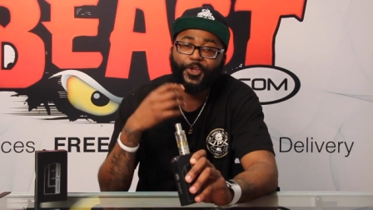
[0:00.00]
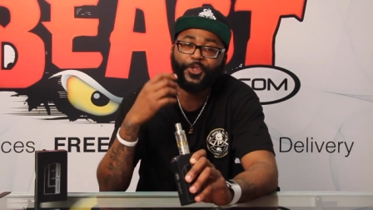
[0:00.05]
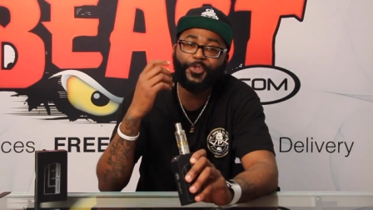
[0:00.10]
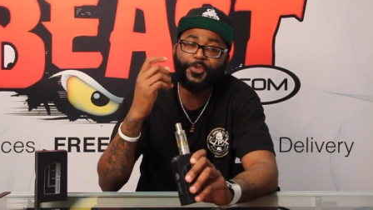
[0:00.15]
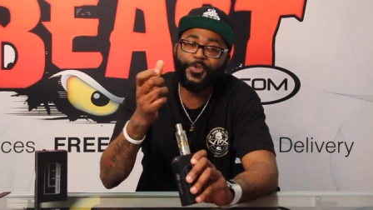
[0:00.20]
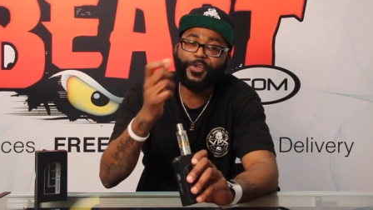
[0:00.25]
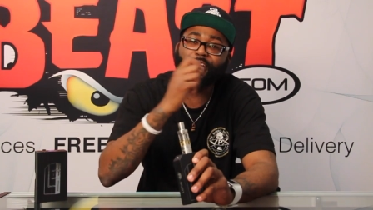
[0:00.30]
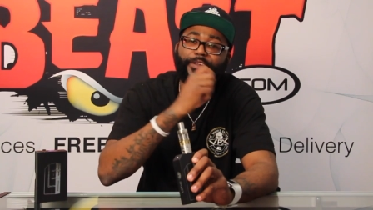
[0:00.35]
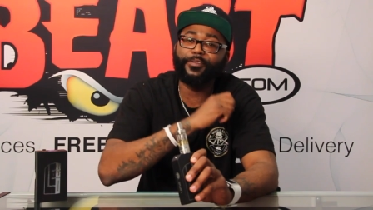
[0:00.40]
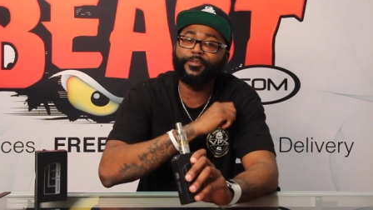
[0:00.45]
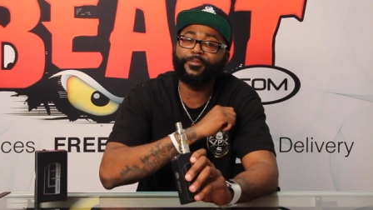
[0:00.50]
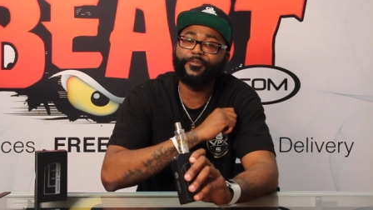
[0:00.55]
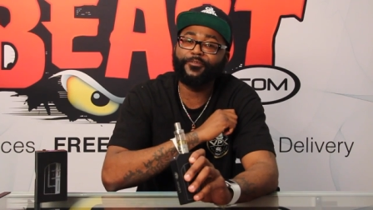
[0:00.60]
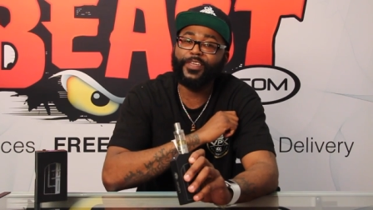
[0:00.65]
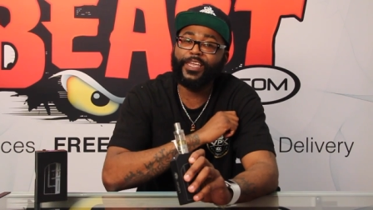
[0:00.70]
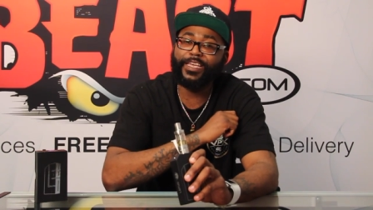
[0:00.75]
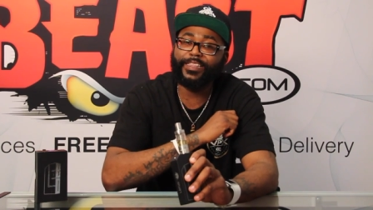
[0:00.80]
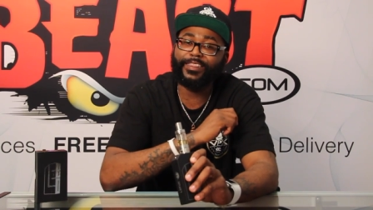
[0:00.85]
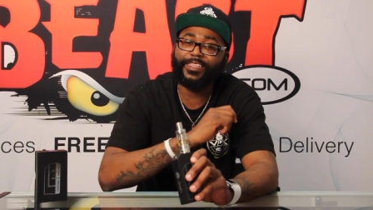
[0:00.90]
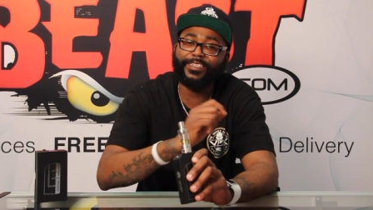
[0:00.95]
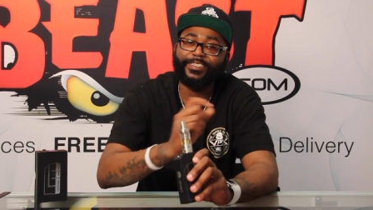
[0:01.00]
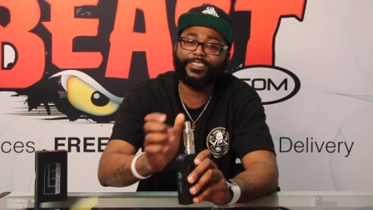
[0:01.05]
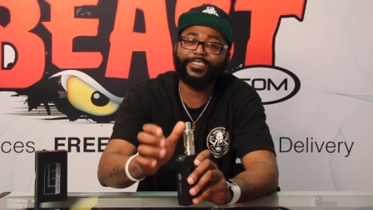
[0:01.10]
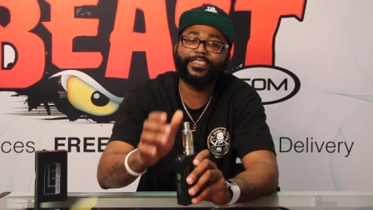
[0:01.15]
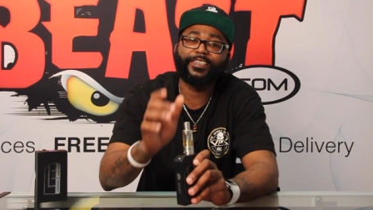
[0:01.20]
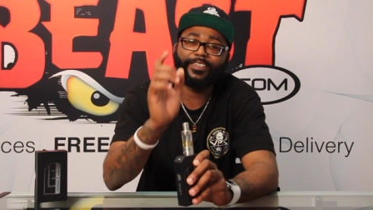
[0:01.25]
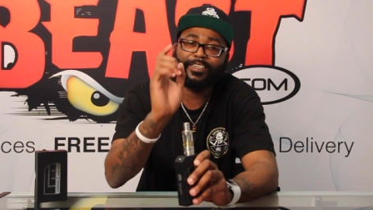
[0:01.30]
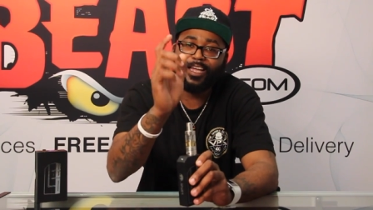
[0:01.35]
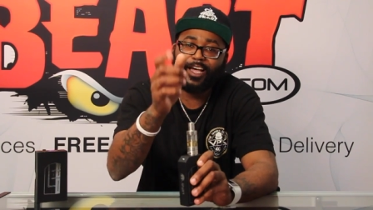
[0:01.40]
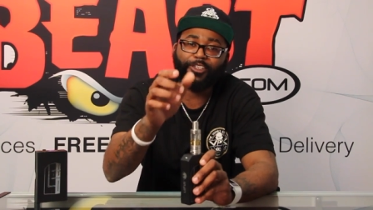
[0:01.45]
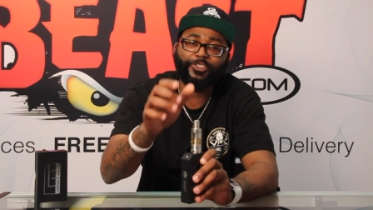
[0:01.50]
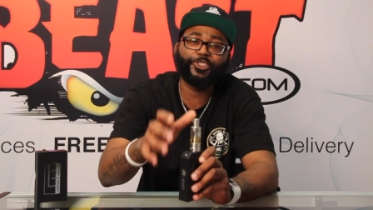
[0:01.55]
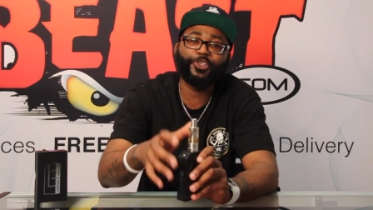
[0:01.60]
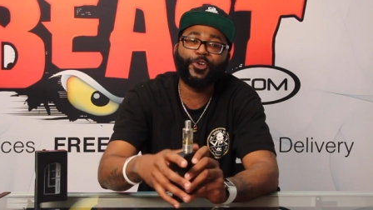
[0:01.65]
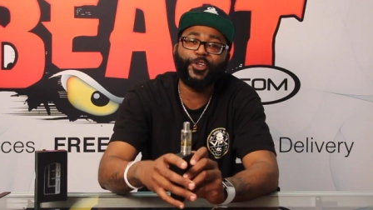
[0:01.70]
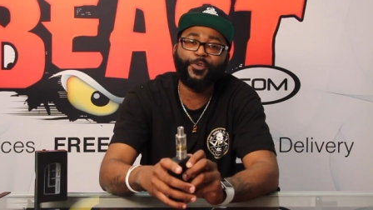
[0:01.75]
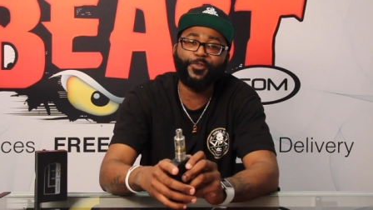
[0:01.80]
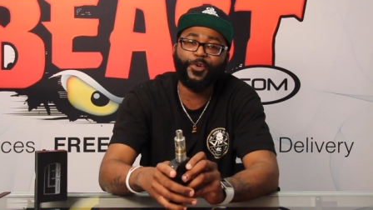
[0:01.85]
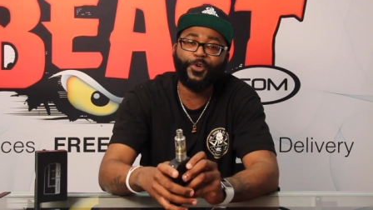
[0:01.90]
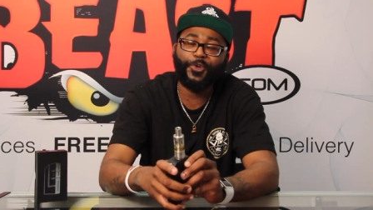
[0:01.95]
you can hit this. I'll
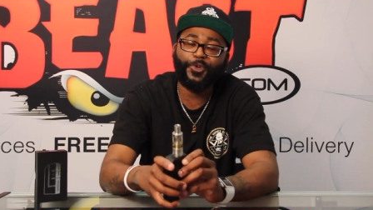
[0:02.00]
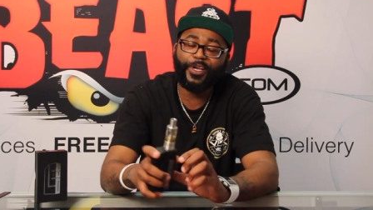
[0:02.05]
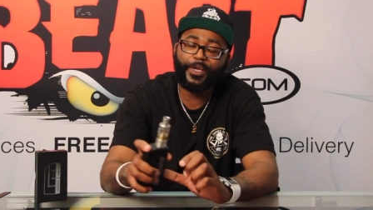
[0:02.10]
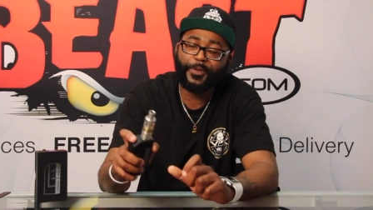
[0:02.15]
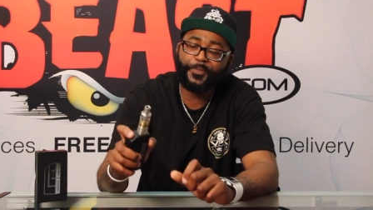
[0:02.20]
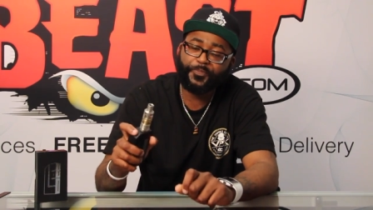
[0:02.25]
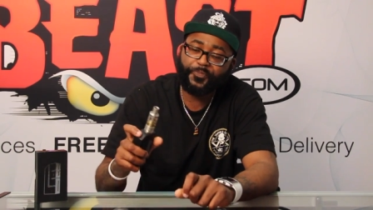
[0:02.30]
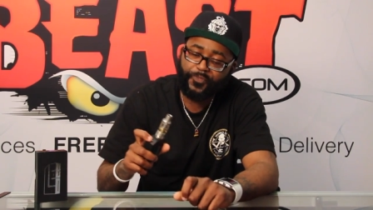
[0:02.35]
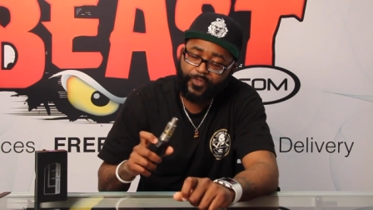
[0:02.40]
show you real quick.